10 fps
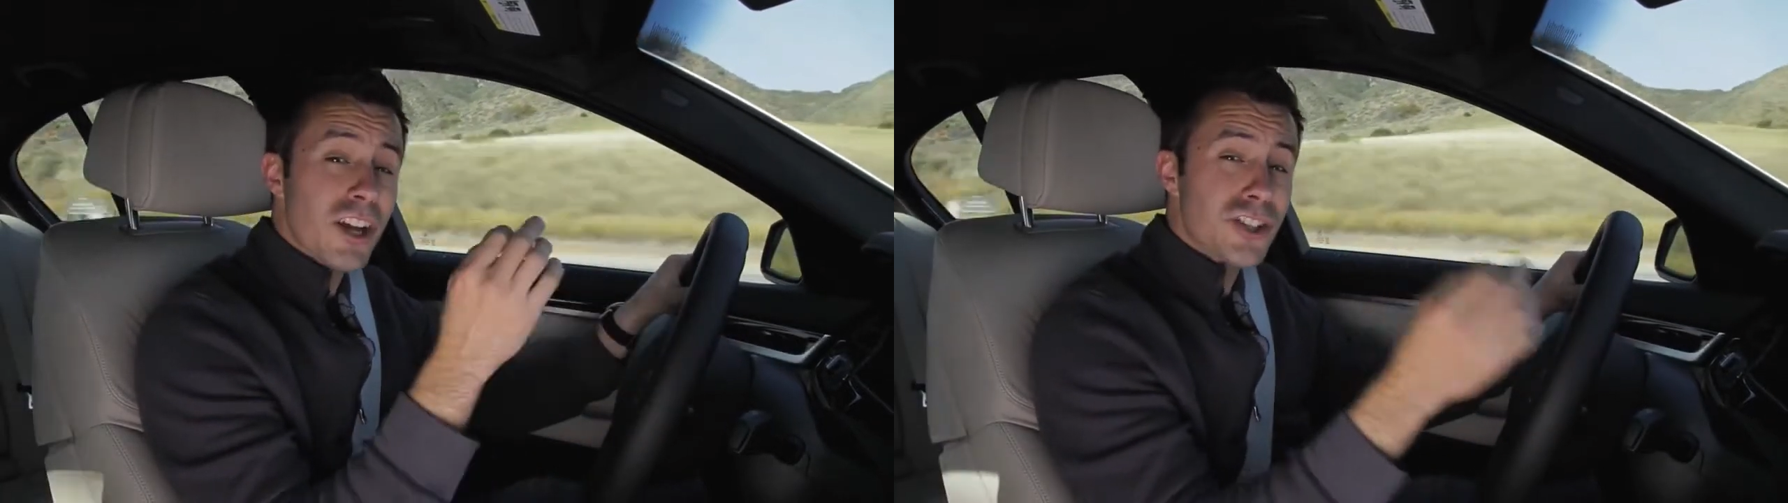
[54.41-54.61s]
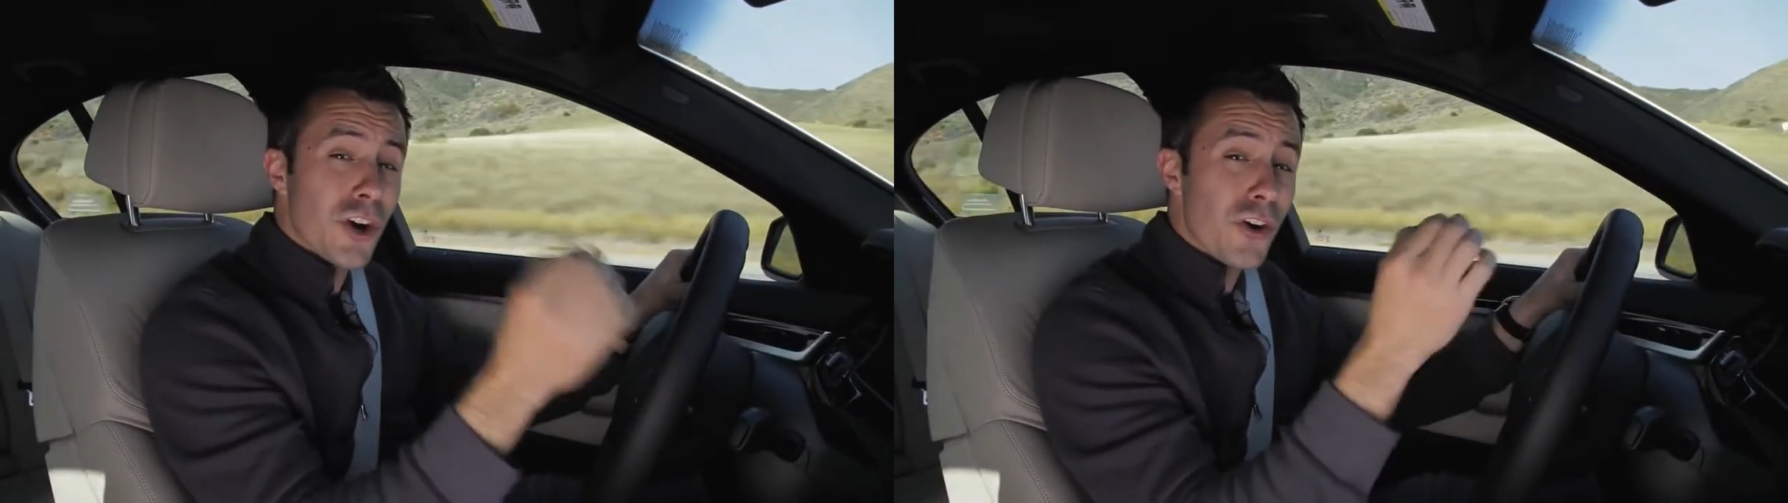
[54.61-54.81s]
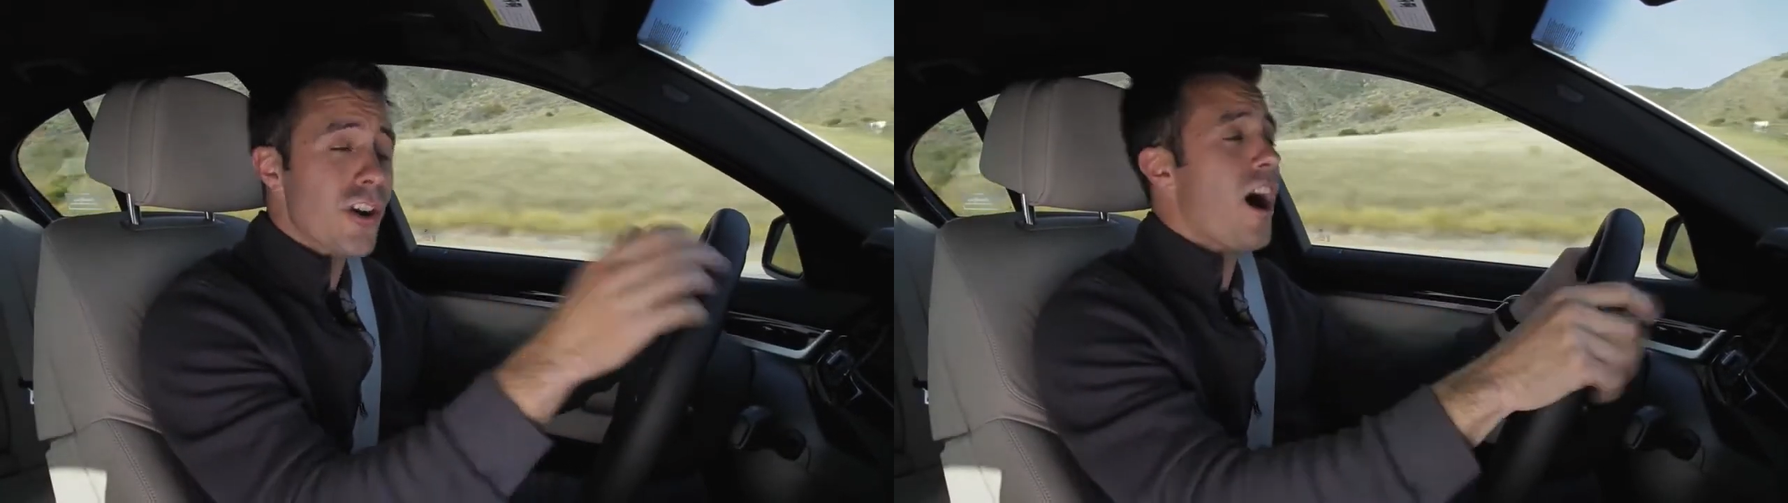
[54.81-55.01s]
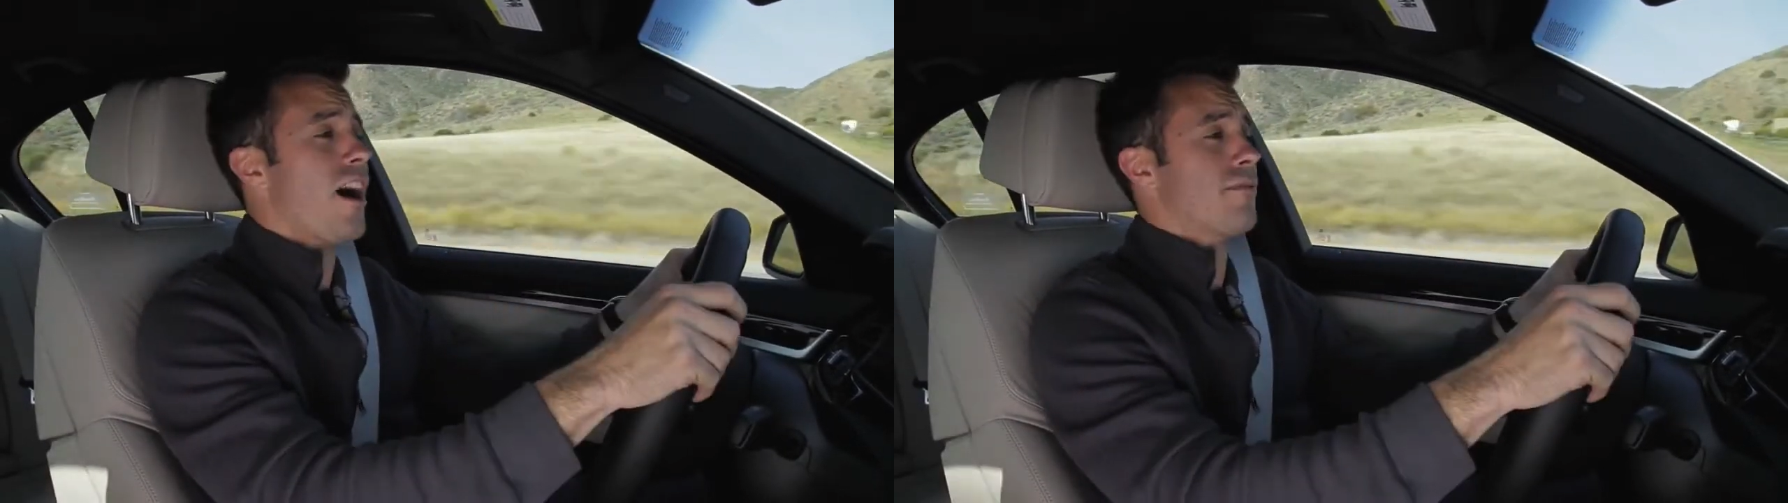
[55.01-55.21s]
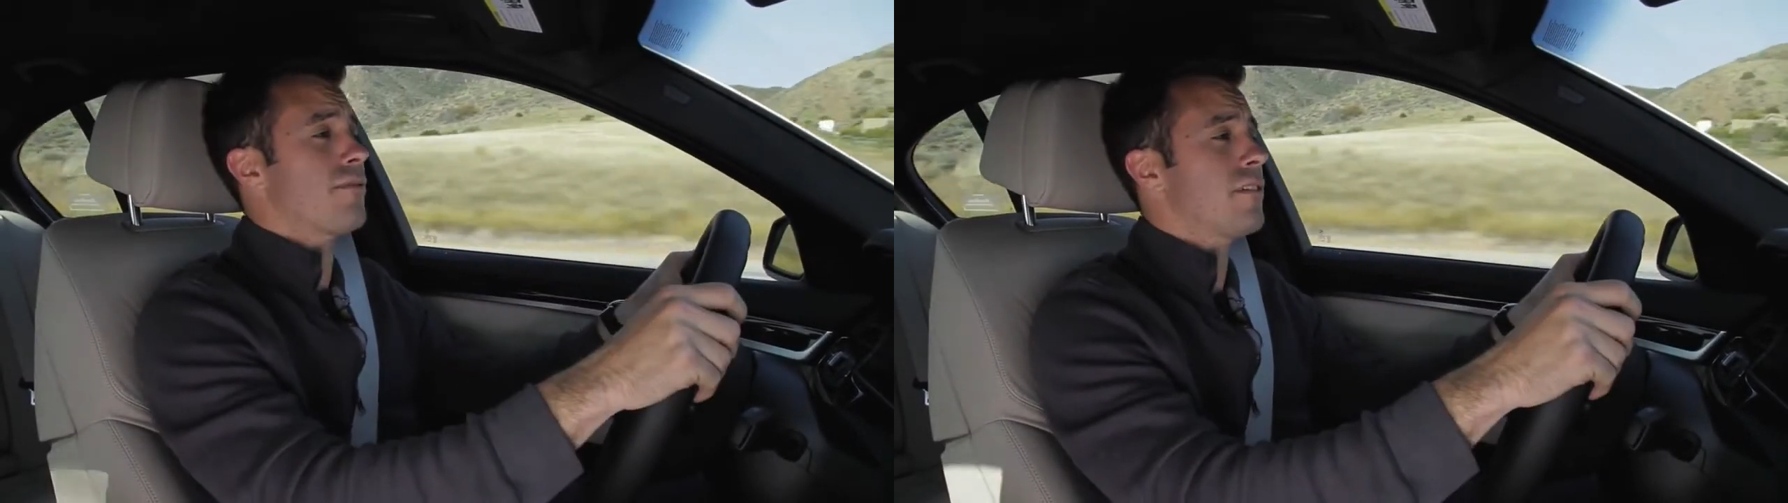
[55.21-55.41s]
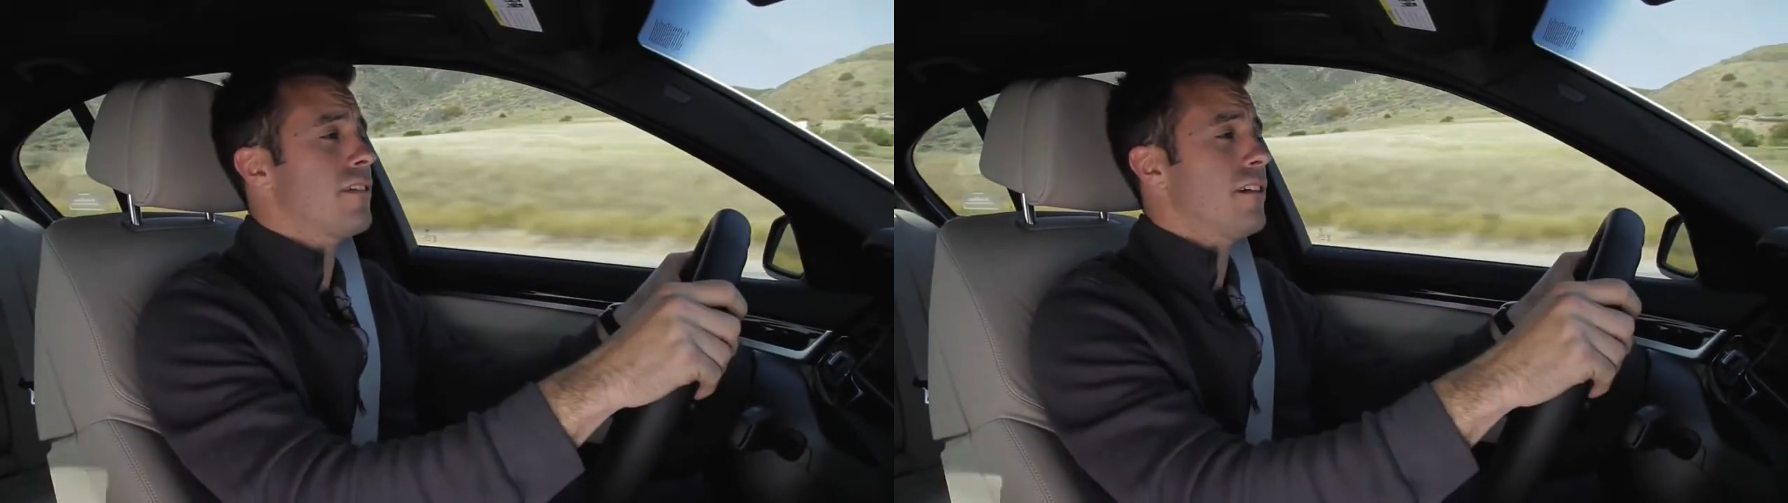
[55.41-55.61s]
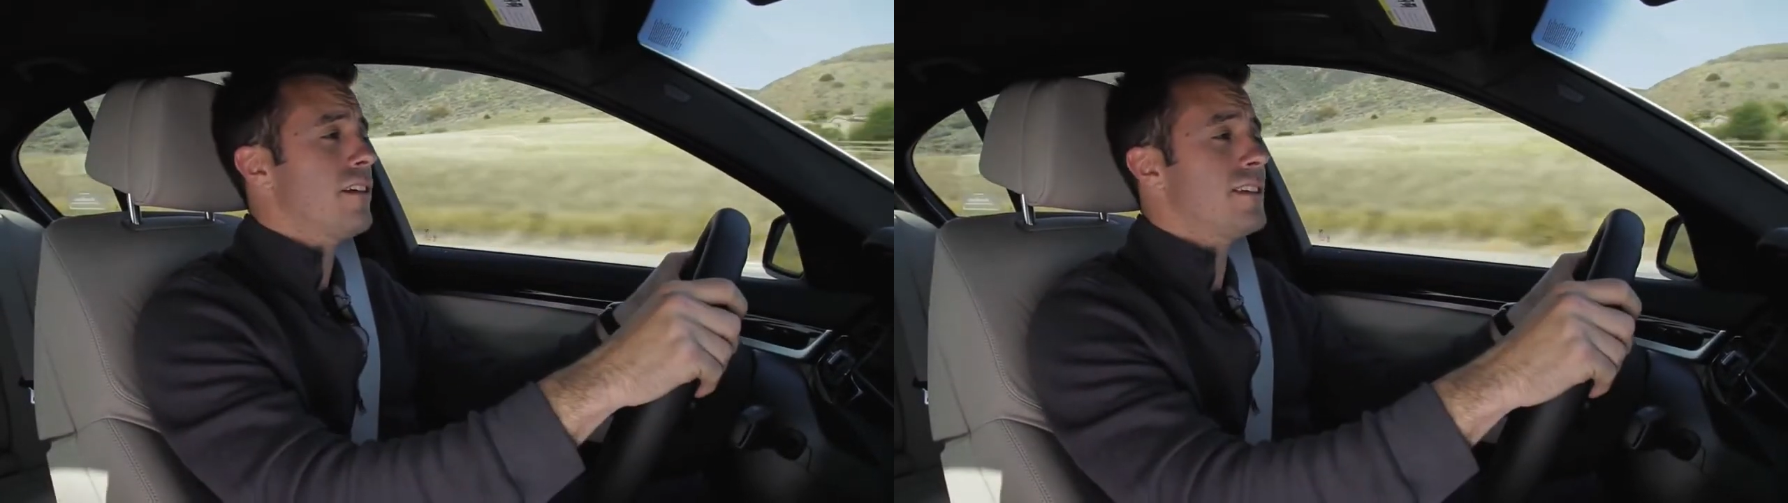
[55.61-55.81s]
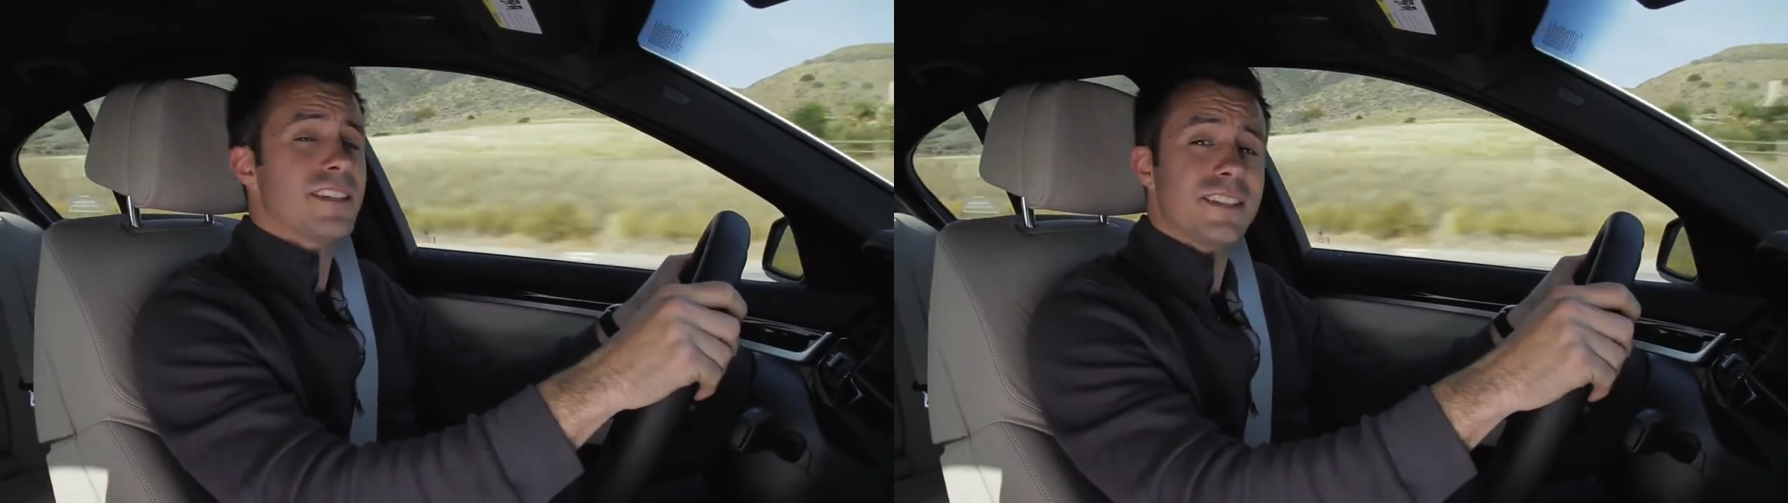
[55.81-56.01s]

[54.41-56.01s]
turn off to